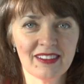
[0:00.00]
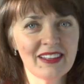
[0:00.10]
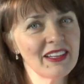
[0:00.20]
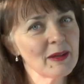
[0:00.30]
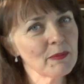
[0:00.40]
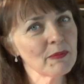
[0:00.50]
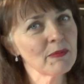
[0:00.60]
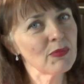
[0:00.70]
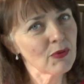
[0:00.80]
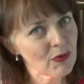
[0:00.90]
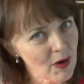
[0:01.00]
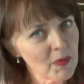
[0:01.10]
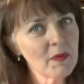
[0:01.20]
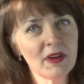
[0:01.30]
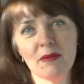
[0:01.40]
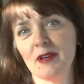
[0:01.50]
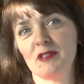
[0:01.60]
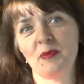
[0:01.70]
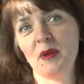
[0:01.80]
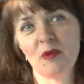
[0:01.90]
I think probably
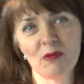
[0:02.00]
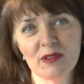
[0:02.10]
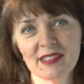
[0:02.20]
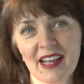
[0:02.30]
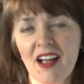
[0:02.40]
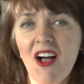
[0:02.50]
most people would say